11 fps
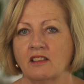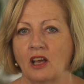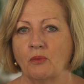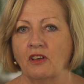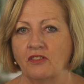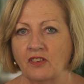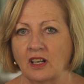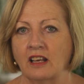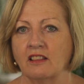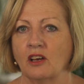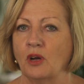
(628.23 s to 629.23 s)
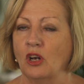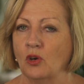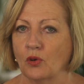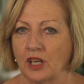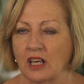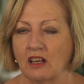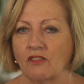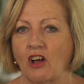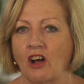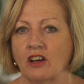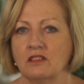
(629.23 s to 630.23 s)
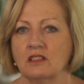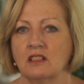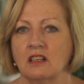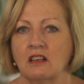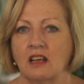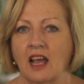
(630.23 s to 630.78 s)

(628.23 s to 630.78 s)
that we're filling, that we're looking at those,